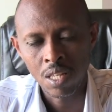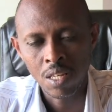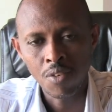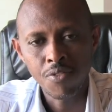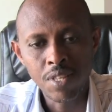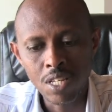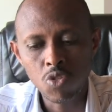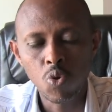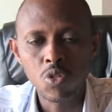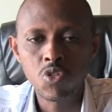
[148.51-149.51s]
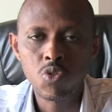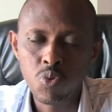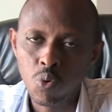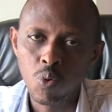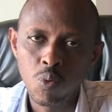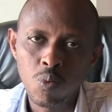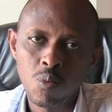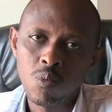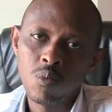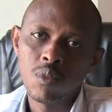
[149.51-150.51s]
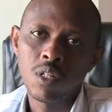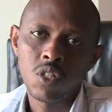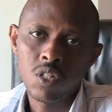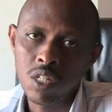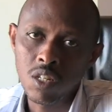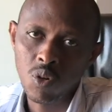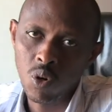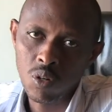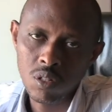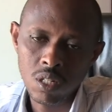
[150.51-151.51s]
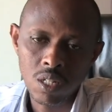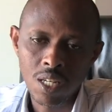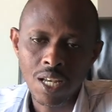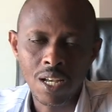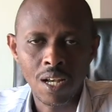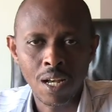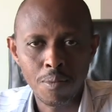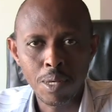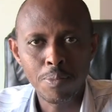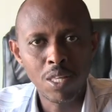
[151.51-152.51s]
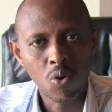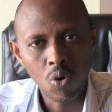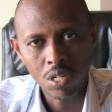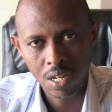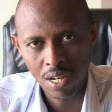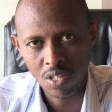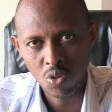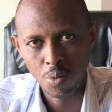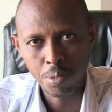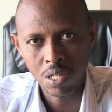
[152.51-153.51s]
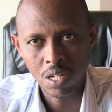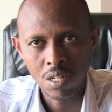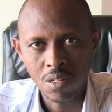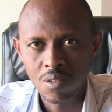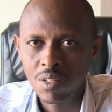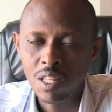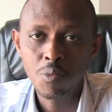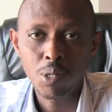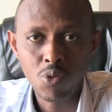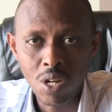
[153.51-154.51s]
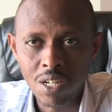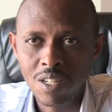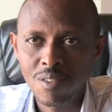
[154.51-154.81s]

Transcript: If this goes to the CDOs and maybe the coordinator is copied in, that would be great.